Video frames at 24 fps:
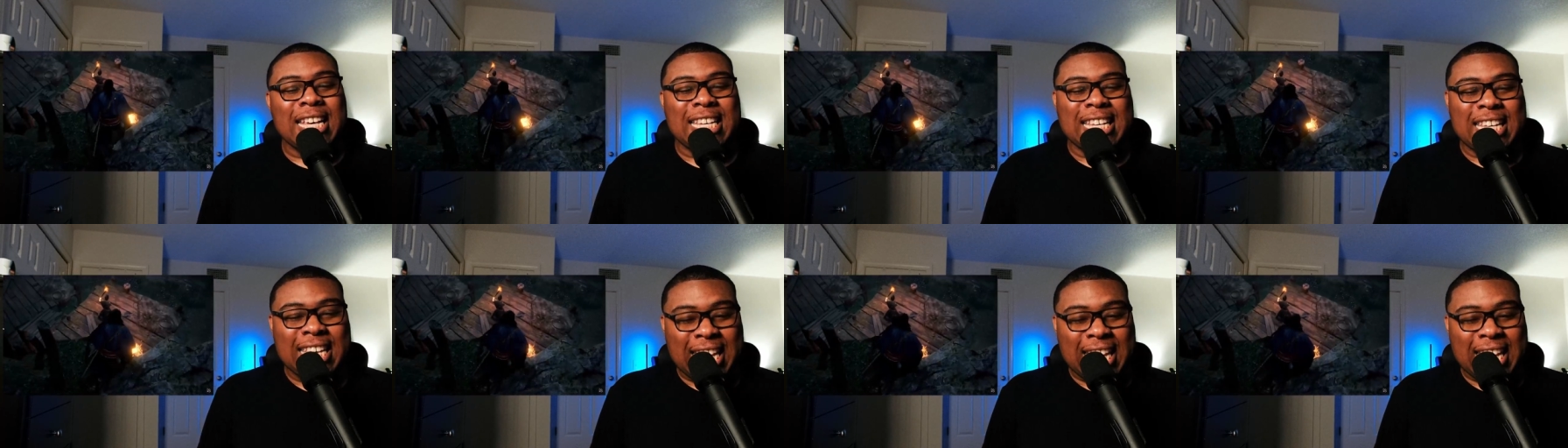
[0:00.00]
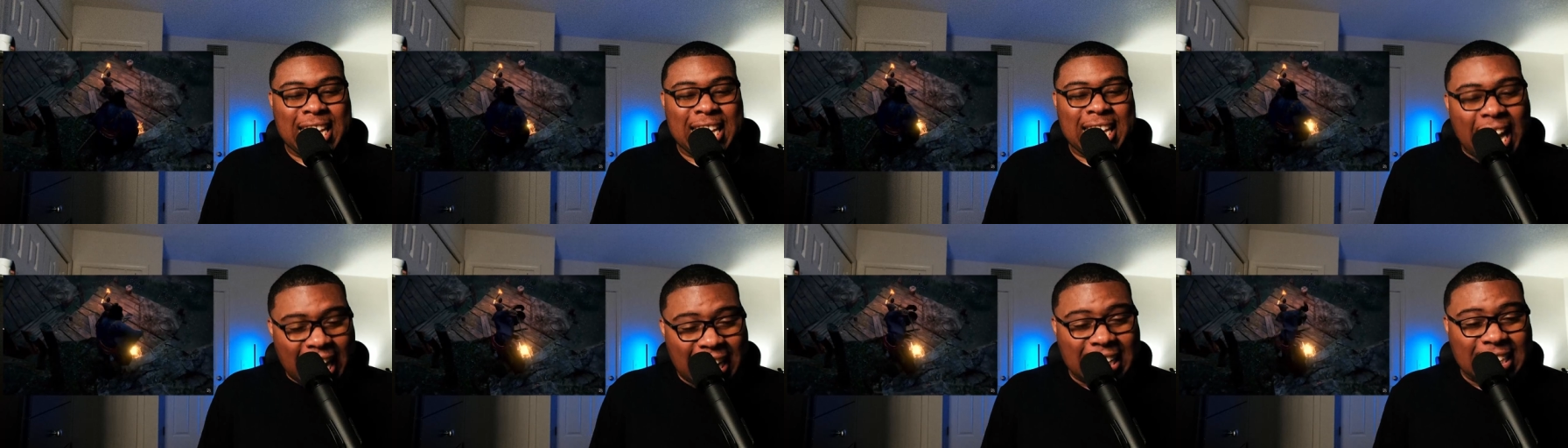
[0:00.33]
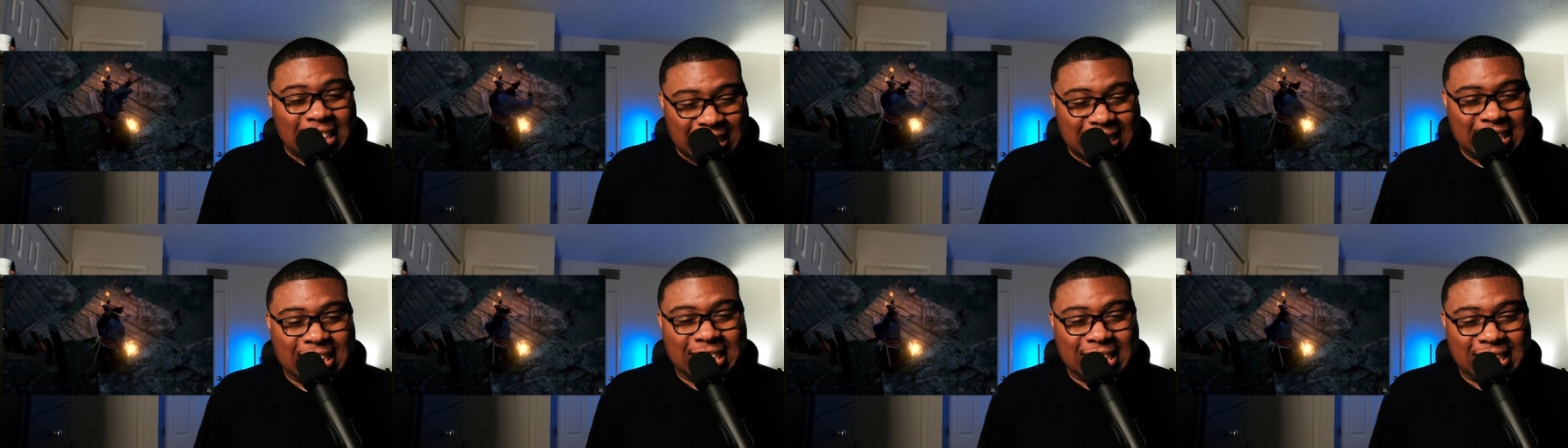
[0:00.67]

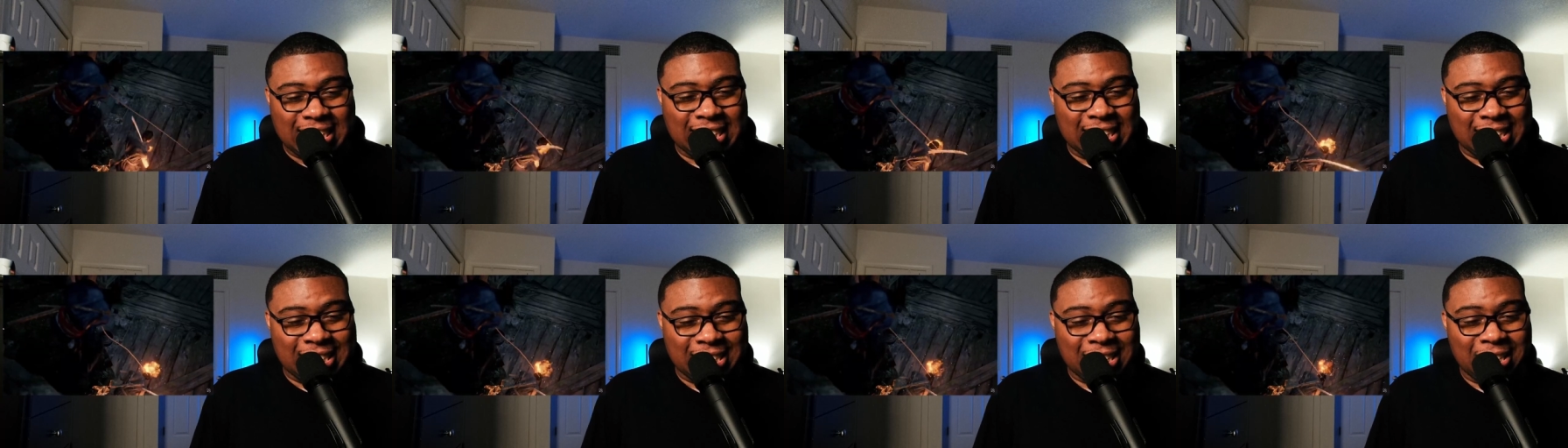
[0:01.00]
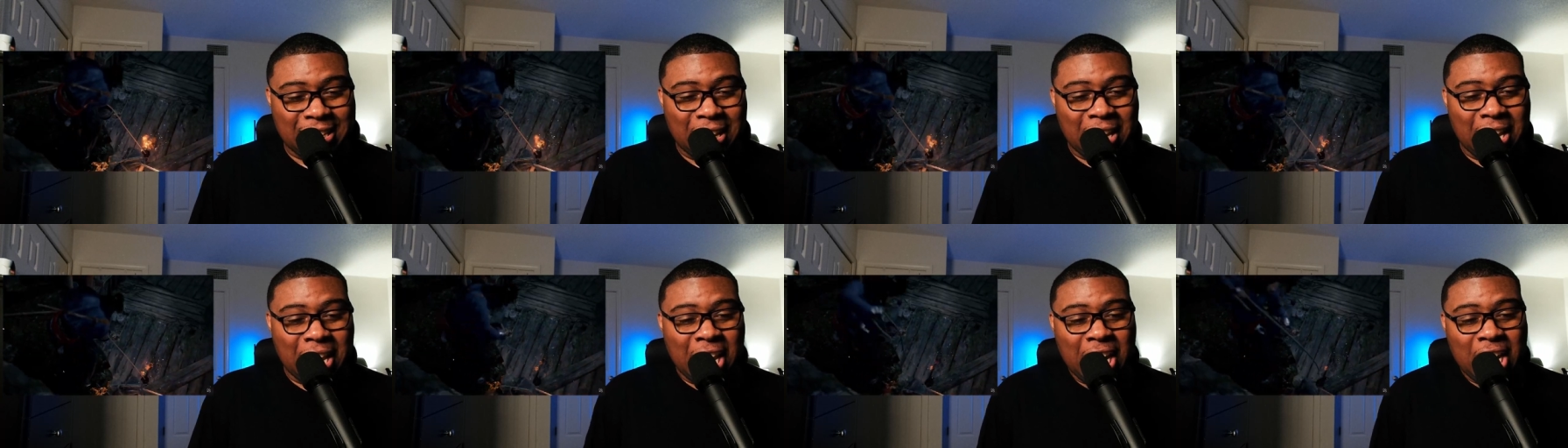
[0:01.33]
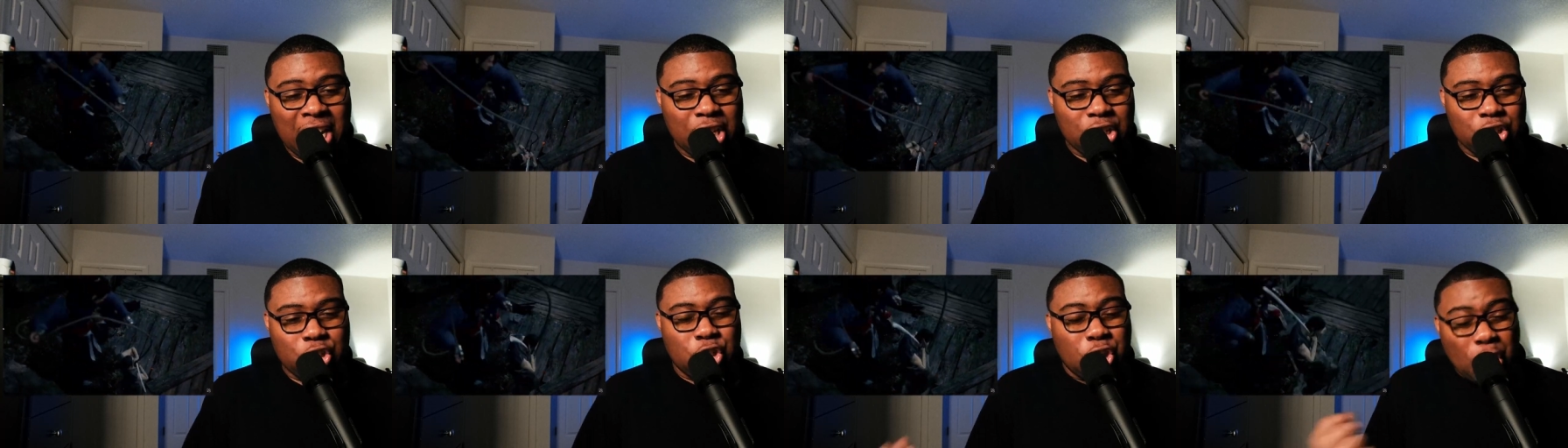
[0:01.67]
Yes.
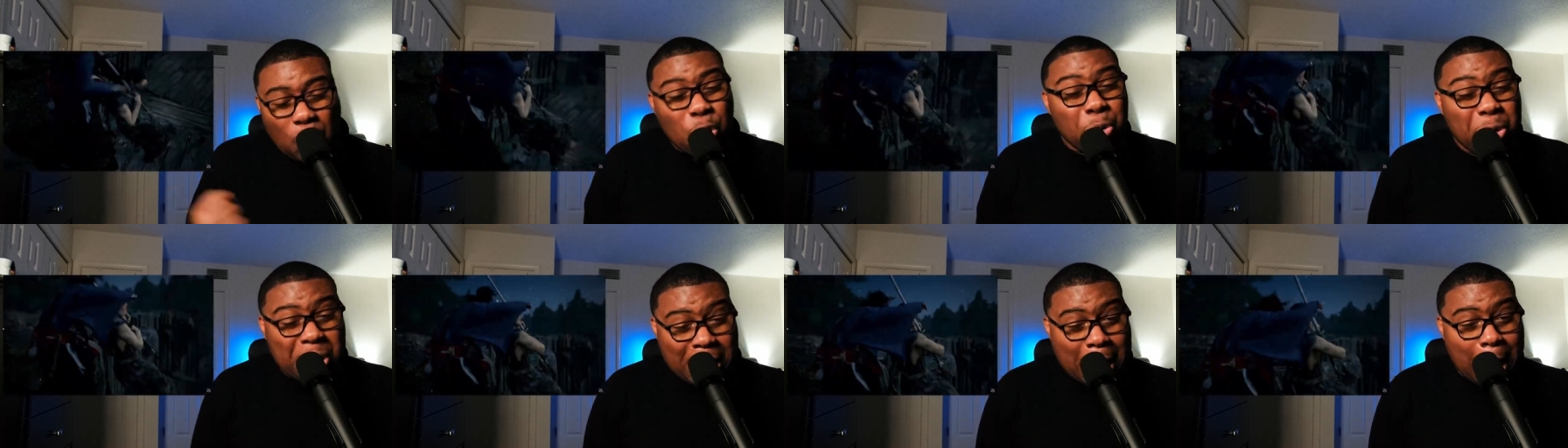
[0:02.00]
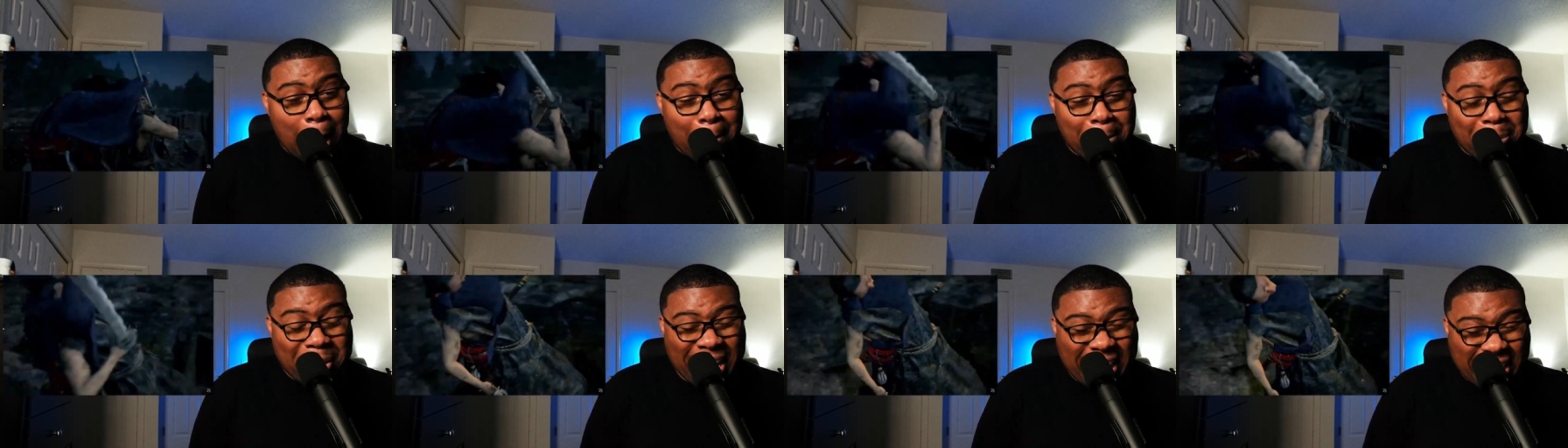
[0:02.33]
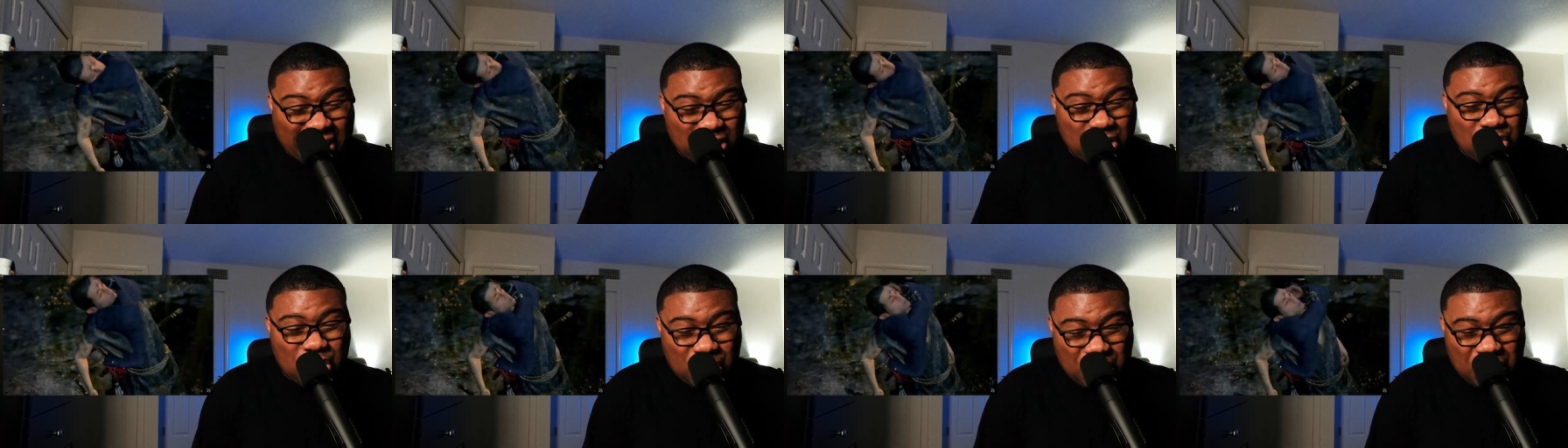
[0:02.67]
Choke ya,
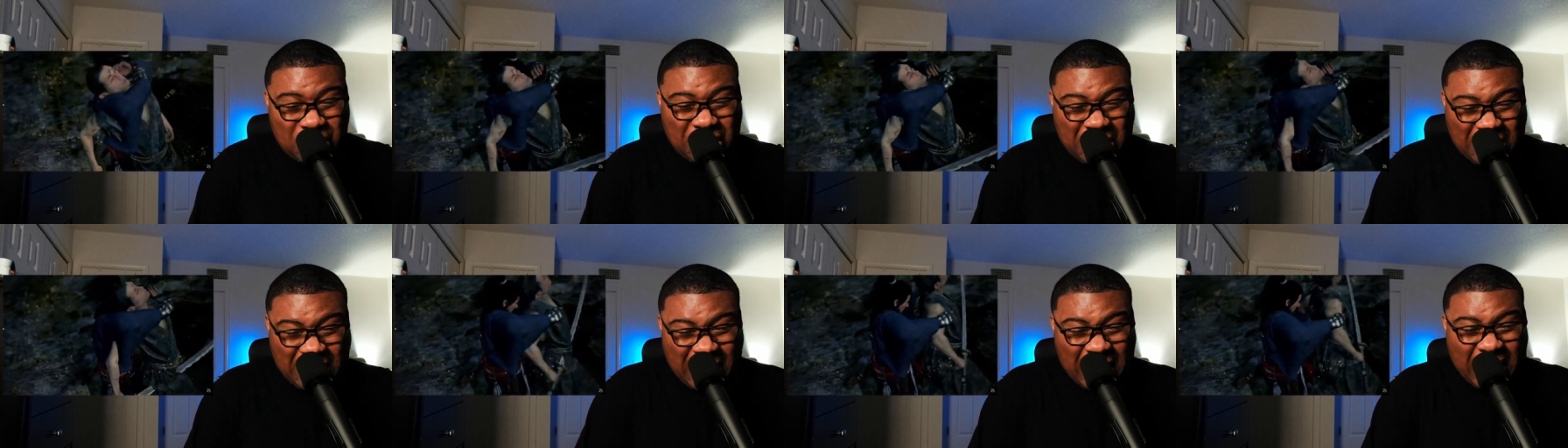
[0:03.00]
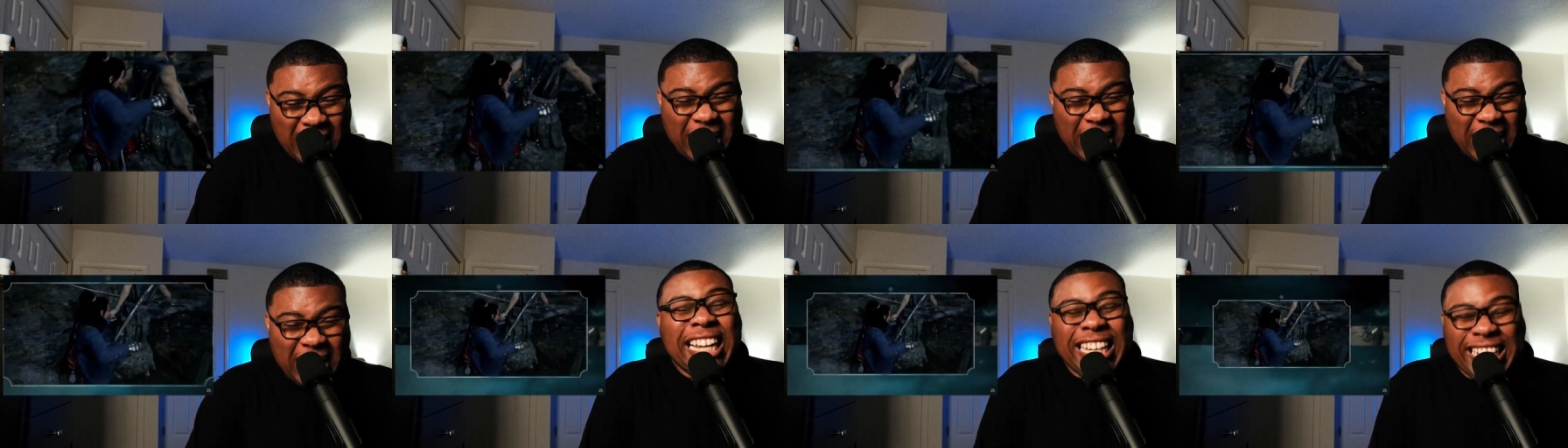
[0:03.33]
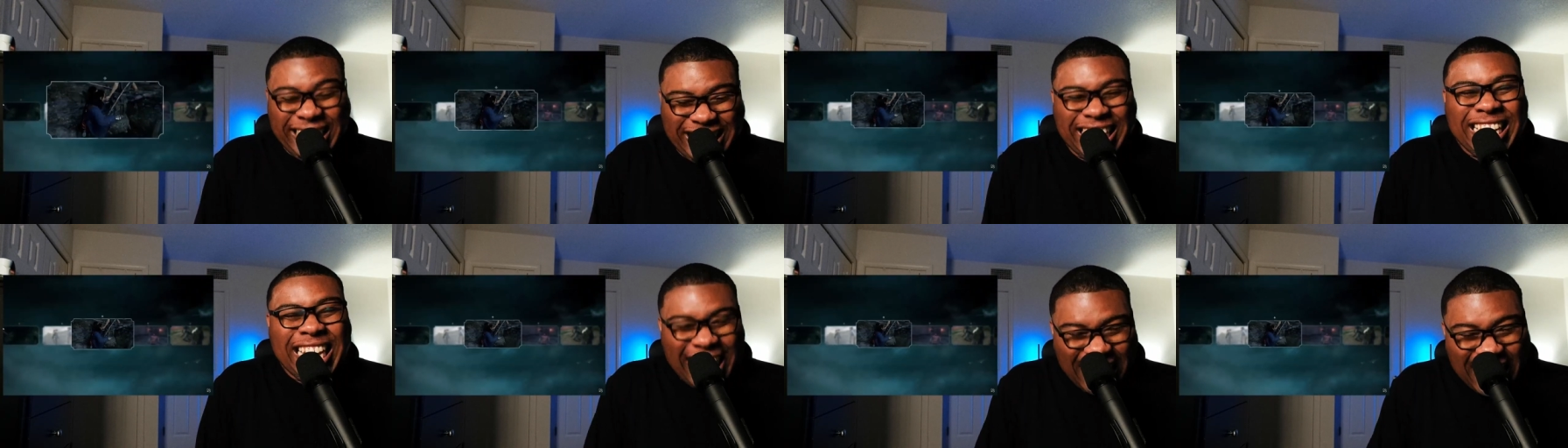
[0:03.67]
bitch.
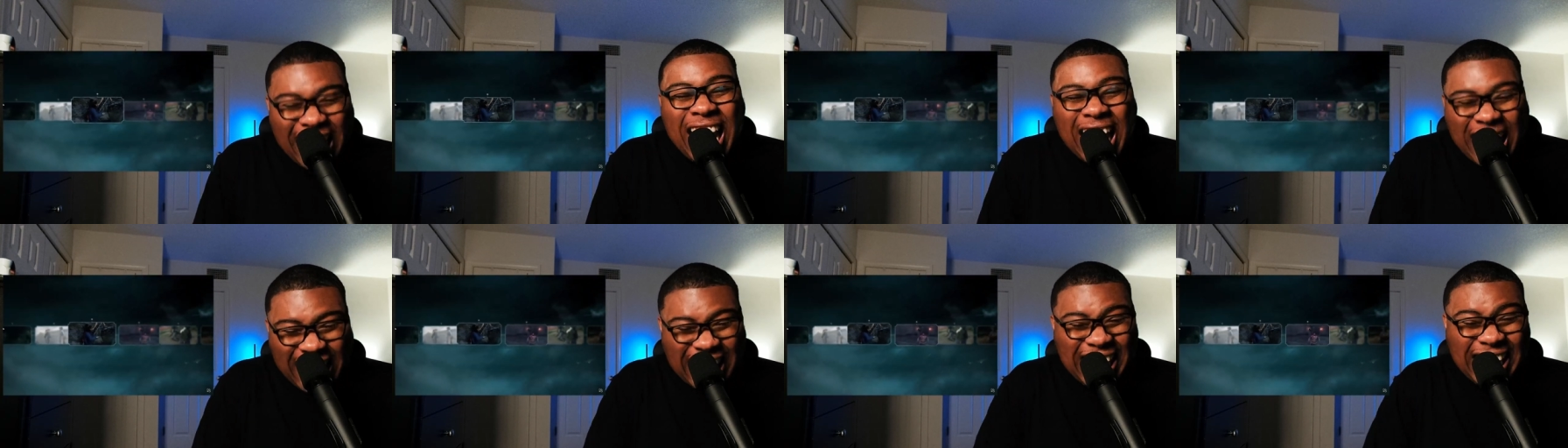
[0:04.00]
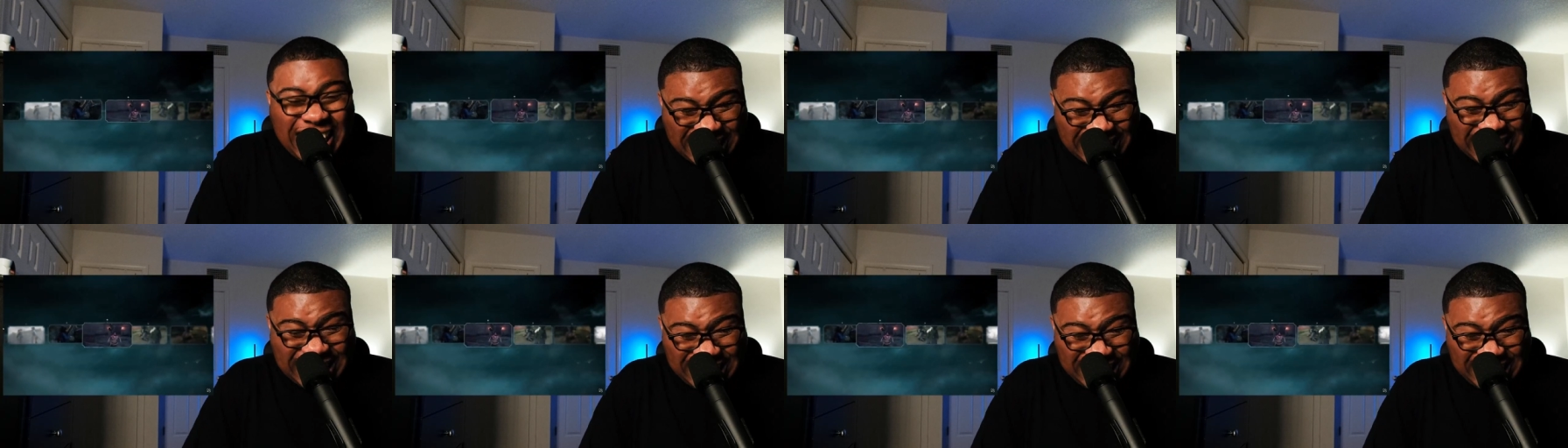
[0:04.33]
Yes.